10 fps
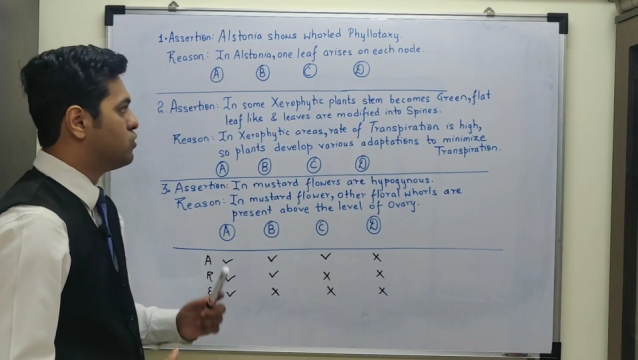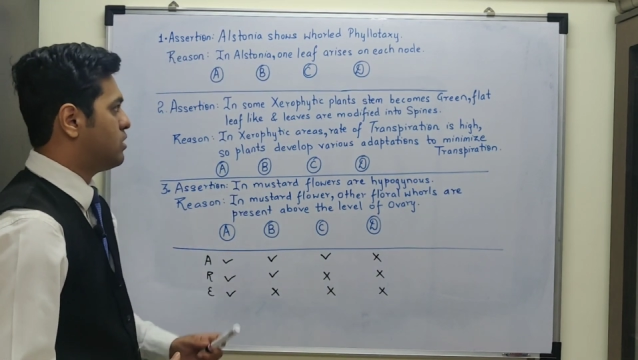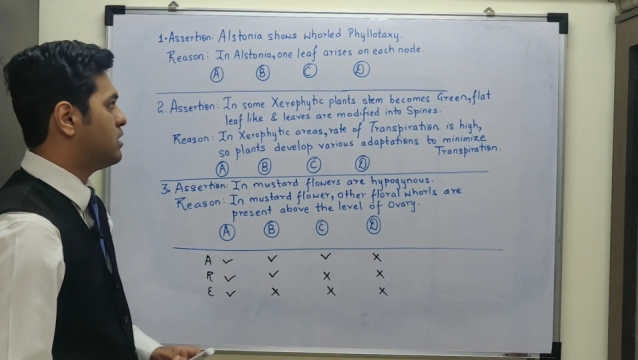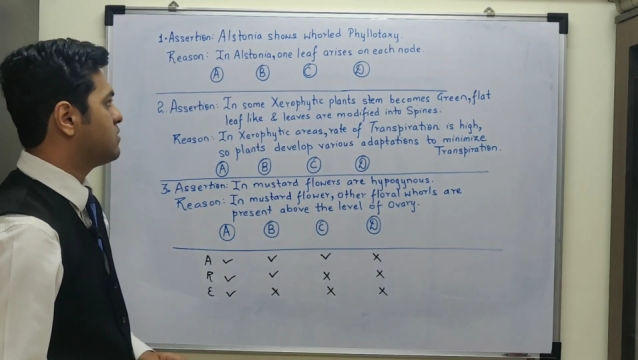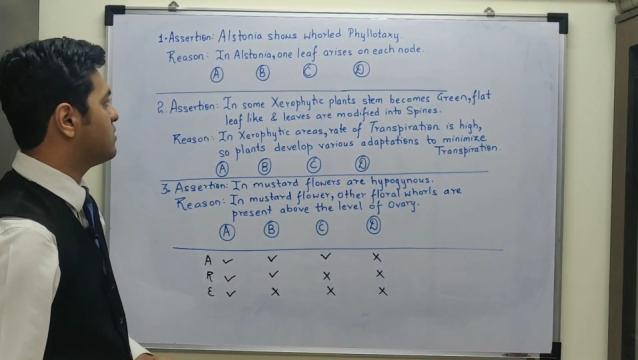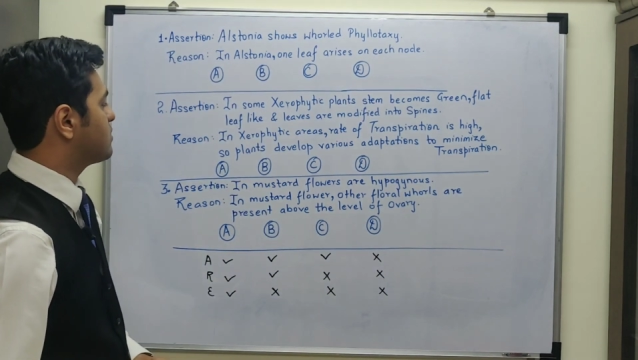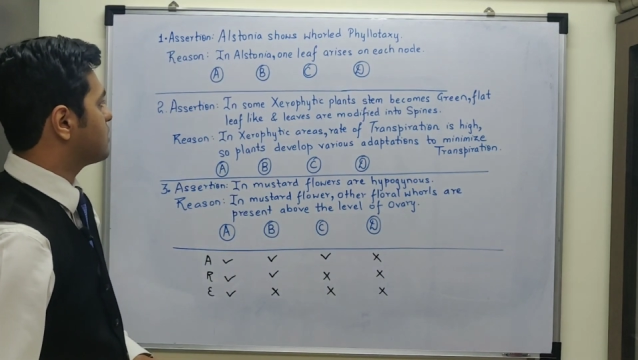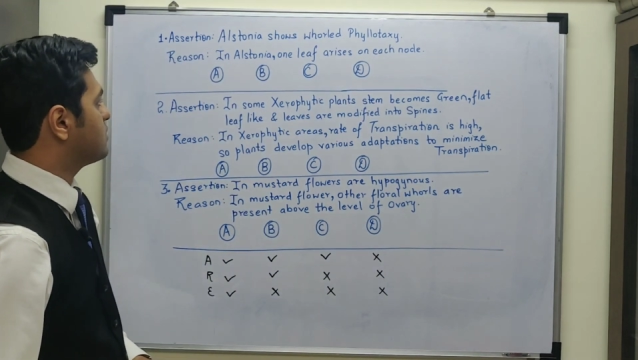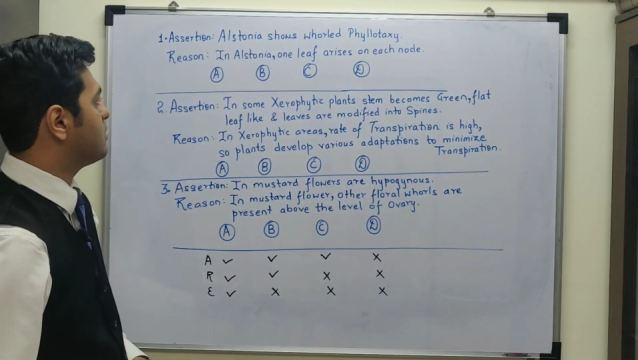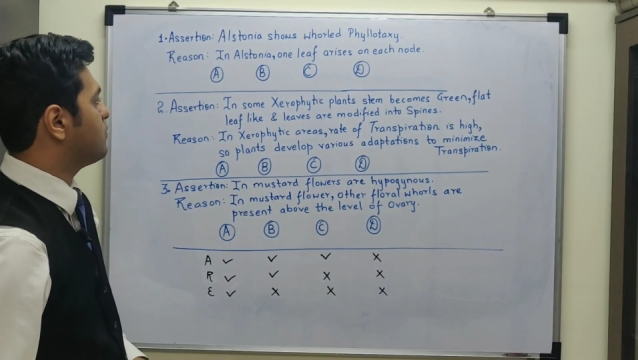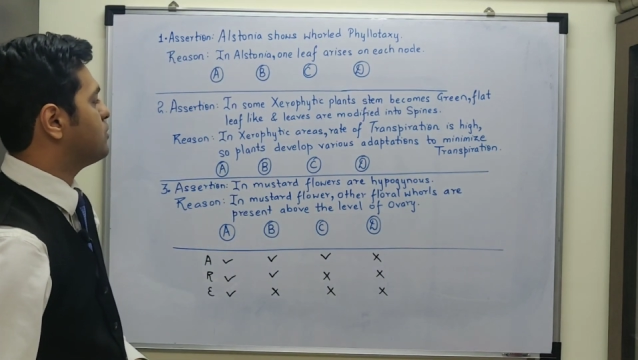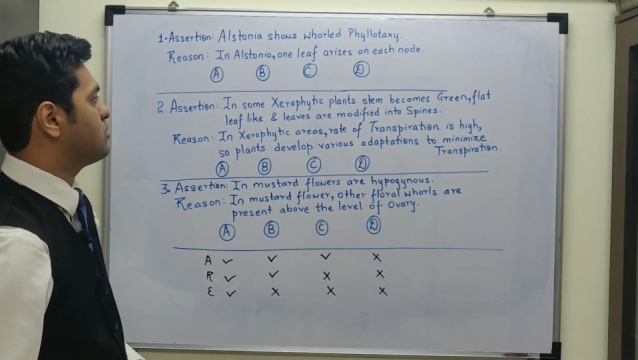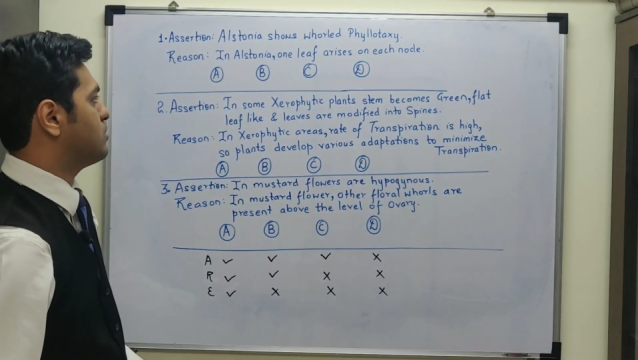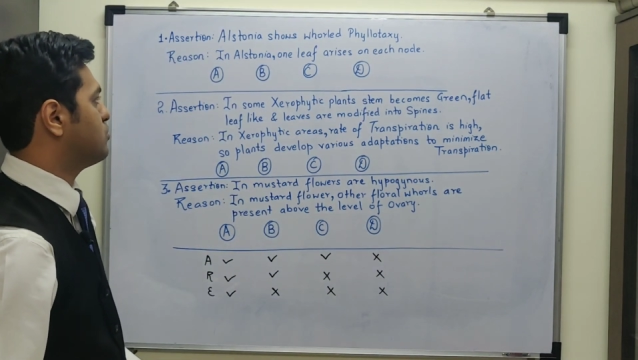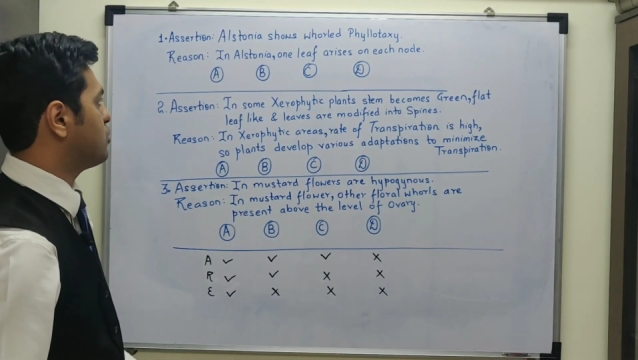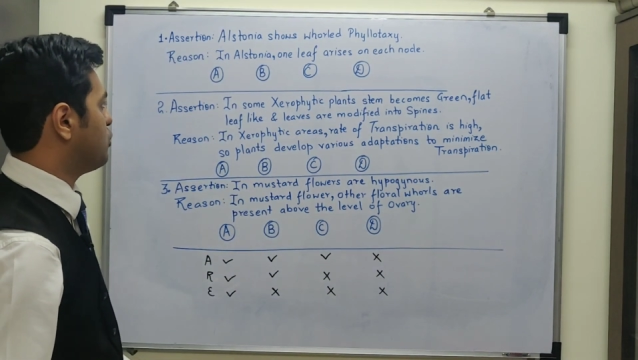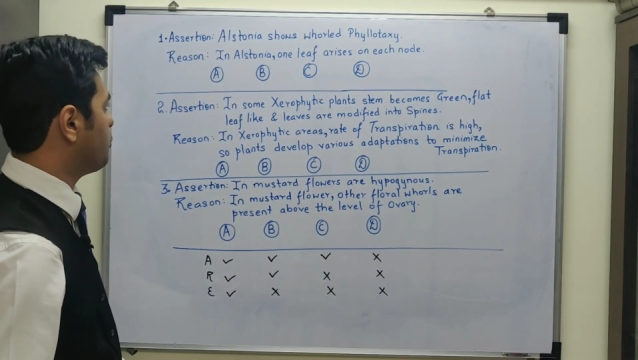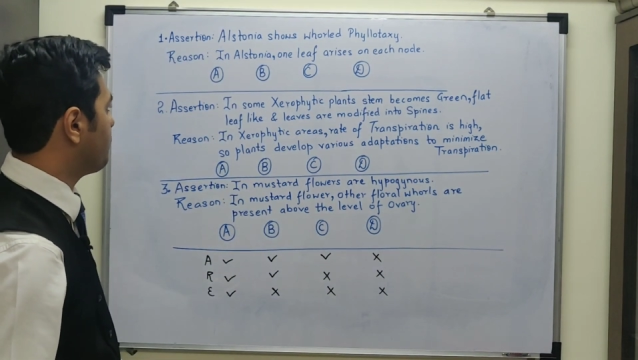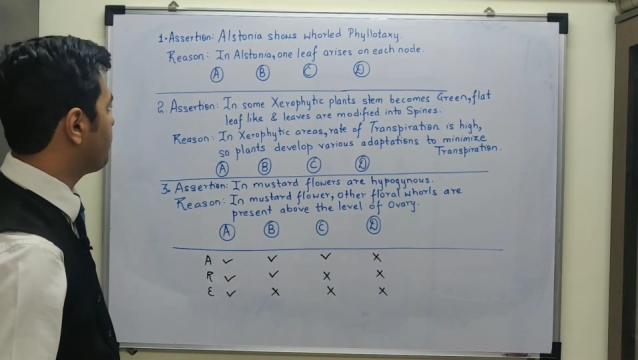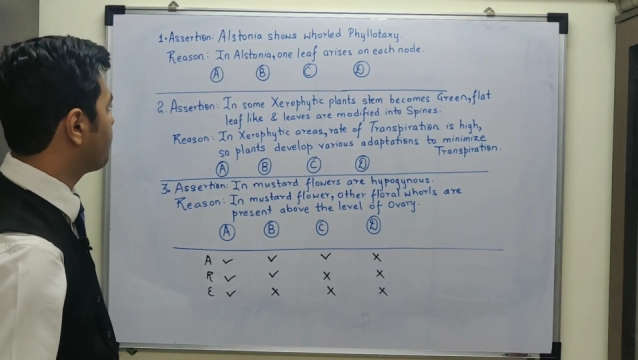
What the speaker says: So let us discuss the first MCQ.